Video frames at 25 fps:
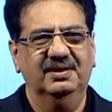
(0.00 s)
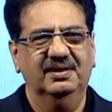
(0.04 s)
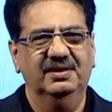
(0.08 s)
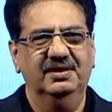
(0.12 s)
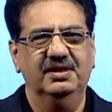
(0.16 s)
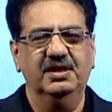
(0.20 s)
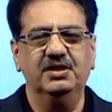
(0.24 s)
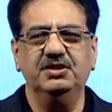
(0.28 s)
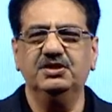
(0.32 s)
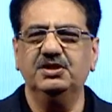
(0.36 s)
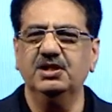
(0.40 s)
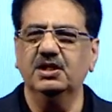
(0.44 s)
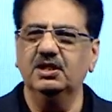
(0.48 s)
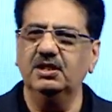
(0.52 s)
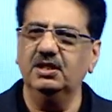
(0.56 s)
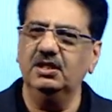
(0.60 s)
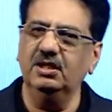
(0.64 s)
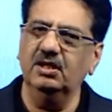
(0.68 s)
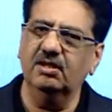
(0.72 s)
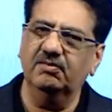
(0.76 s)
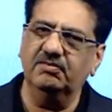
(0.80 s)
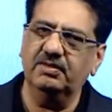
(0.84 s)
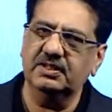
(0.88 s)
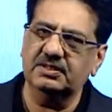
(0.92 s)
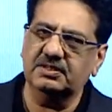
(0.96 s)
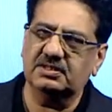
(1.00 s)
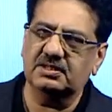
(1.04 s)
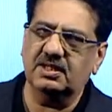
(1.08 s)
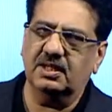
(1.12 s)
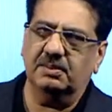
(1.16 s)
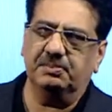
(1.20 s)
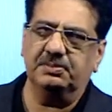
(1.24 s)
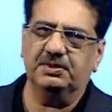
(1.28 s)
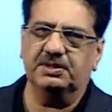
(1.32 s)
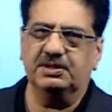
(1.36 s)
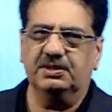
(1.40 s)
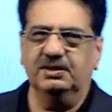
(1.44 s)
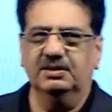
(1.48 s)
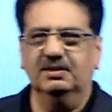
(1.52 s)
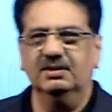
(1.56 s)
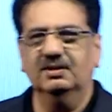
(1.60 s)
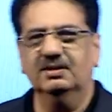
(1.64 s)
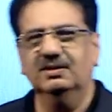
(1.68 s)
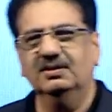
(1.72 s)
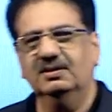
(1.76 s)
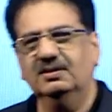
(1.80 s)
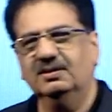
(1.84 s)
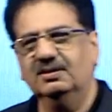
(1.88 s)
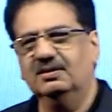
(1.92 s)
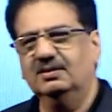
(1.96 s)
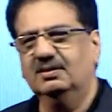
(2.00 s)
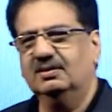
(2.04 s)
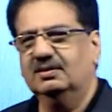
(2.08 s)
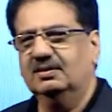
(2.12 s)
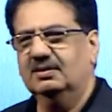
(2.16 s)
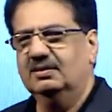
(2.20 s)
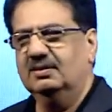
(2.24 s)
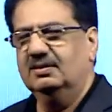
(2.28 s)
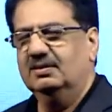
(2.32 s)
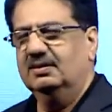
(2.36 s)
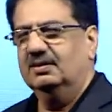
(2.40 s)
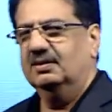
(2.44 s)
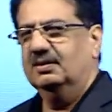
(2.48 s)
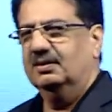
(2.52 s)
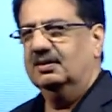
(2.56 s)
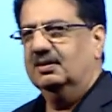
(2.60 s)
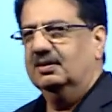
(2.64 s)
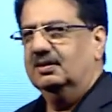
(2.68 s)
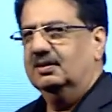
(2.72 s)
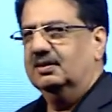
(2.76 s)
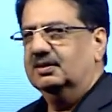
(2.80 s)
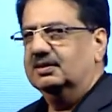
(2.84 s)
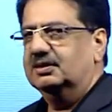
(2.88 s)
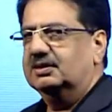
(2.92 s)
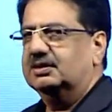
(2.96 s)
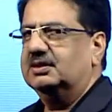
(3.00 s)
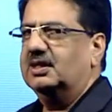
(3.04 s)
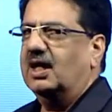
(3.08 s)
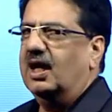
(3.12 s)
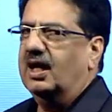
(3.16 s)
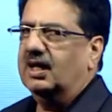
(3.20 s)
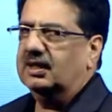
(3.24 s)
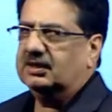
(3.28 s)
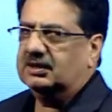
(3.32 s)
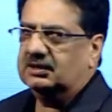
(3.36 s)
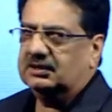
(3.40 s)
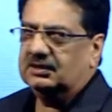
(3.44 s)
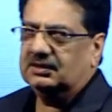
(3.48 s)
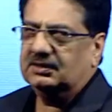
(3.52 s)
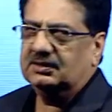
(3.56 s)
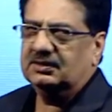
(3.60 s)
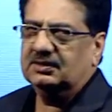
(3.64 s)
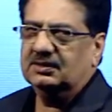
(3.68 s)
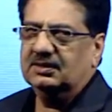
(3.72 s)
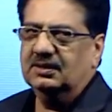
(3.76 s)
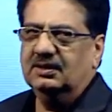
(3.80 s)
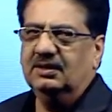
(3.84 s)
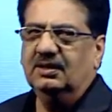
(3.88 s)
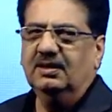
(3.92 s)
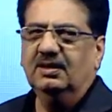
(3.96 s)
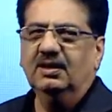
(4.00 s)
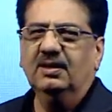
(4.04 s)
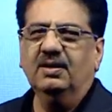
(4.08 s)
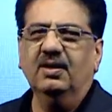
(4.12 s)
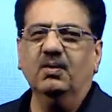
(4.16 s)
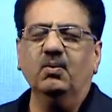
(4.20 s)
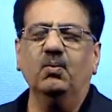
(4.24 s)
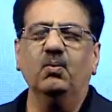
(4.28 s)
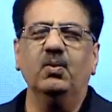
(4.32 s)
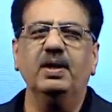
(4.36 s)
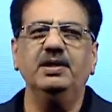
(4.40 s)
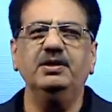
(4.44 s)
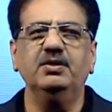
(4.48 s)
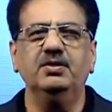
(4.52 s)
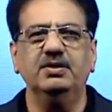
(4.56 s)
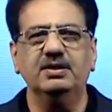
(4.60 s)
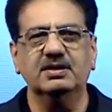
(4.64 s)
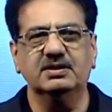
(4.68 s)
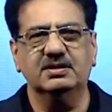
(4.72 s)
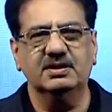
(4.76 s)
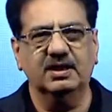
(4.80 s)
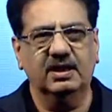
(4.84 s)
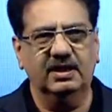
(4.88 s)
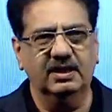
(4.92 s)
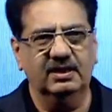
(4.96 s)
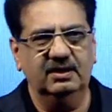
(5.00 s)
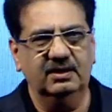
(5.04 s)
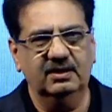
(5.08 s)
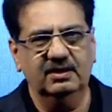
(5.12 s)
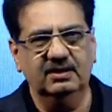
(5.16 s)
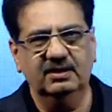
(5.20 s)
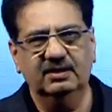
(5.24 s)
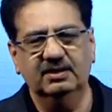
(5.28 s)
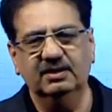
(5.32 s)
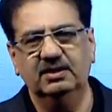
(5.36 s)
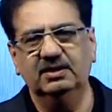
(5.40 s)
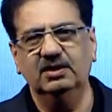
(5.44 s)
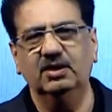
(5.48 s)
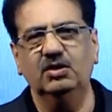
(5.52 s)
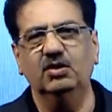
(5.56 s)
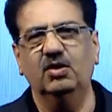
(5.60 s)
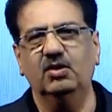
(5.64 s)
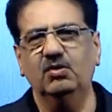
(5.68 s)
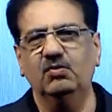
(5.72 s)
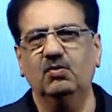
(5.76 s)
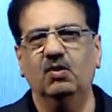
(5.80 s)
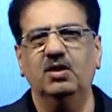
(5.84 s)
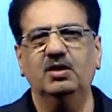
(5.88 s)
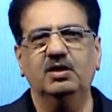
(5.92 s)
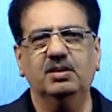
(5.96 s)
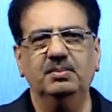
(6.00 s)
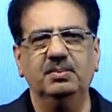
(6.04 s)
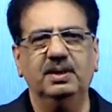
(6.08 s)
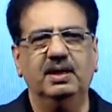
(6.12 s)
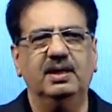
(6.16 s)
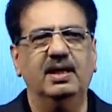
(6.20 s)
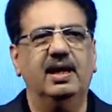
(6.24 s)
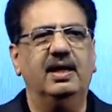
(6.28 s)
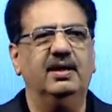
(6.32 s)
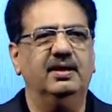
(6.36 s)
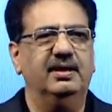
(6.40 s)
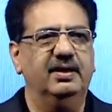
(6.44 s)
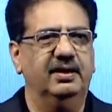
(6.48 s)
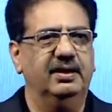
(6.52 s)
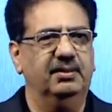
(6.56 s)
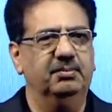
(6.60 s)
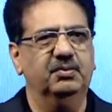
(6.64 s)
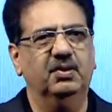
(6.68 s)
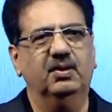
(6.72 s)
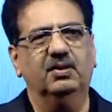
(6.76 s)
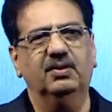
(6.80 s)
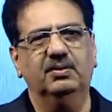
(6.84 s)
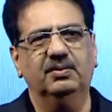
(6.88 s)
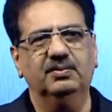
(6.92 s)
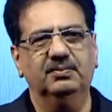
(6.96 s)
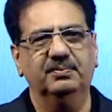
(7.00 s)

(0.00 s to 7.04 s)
The journey of disruption starts when you decide you don't want to be an ant anymore.